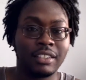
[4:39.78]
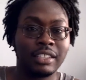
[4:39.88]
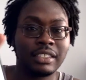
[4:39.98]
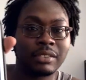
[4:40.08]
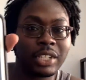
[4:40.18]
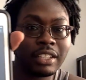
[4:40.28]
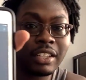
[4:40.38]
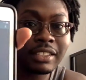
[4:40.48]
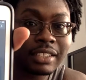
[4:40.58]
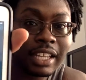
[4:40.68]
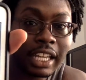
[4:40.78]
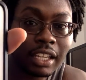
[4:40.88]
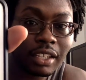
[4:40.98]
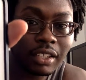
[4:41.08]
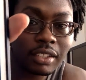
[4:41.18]
this is what it looks
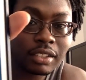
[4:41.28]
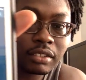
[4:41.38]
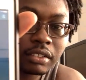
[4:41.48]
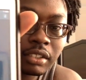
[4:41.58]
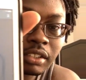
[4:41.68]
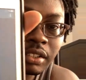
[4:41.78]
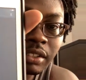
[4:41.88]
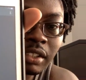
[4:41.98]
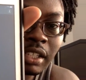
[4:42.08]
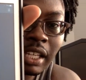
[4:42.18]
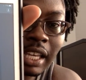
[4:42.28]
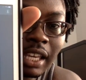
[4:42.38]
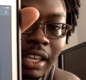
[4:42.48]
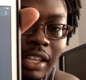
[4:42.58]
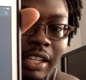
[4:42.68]
like.
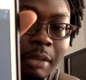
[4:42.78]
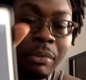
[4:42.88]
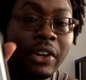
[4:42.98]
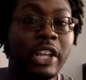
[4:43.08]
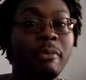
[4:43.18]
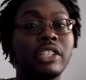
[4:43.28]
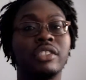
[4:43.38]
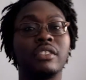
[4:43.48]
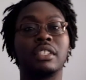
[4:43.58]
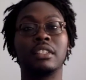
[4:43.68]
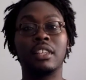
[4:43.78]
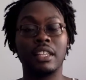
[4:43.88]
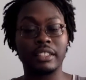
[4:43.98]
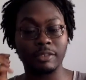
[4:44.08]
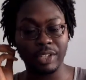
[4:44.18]
And I'm pretty much using
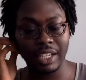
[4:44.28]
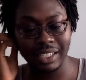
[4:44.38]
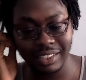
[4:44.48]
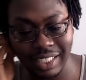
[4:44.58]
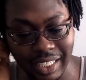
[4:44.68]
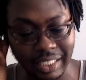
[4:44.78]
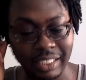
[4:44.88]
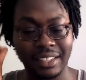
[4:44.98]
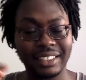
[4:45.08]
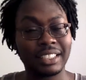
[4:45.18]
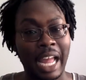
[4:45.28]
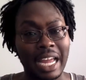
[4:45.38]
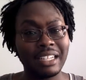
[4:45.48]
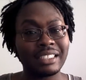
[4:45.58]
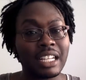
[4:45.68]
this because it's
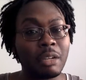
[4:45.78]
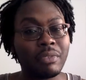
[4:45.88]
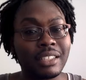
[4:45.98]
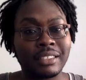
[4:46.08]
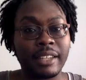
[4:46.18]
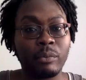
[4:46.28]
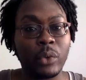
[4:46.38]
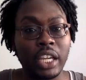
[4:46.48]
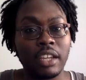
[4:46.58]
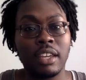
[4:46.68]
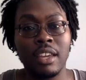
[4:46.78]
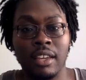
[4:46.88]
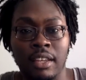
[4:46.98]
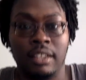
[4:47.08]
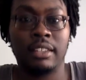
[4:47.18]
kind of set up the same way.
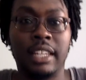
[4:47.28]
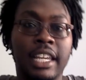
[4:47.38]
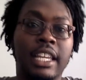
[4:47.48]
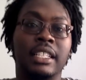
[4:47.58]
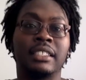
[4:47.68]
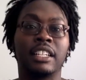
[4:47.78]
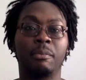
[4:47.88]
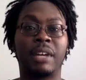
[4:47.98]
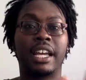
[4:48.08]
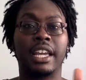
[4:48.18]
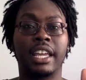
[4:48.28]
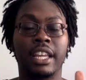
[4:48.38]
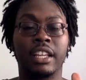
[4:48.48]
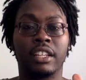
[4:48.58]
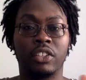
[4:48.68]
Like it's set up
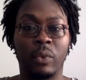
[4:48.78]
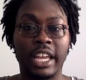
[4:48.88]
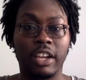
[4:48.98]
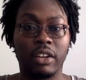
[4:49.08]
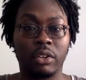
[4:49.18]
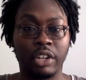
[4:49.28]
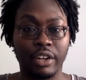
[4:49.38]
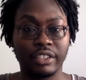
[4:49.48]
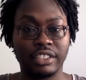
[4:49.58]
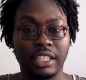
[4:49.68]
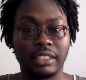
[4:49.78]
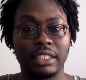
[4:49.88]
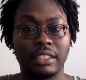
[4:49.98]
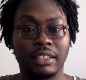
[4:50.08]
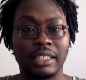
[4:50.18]
by the way how Hearst does
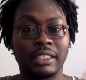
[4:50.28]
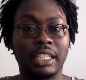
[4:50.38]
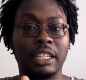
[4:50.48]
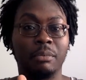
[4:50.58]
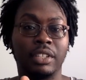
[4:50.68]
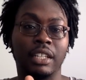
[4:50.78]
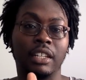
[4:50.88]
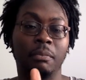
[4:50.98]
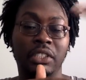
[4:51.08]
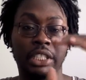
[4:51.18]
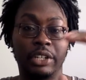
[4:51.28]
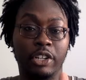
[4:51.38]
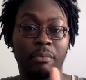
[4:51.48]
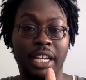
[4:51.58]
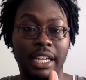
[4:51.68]
it. They set up the
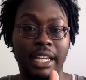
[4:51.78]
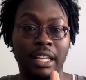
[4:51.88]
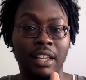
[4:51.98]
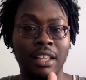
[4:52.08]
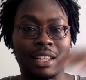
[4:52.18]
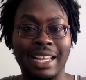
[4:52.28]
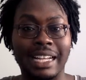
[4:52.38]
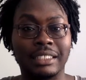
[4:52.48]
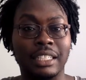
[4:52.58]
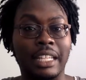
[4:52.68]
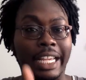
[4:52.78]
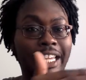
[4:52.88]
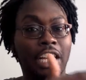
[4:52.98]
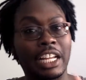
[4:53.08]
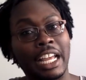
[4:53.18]
material by content
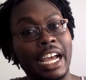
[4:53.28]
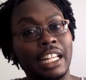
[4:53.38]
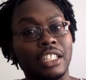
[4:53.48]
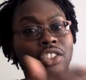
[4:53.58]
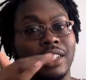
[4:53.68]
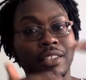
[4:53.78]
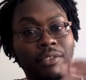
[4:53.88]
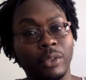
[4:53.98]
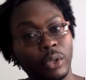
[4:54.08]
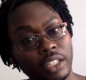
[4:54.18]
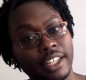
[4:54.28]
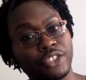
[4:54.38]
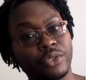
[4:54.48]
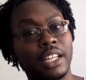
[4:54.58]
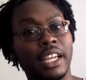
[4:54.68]
like oncology, fluid and
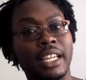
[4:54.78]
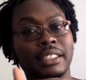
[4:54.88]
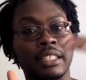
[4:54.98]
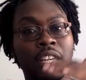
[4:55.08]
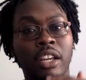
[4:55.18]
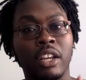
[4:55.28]
electrolytes,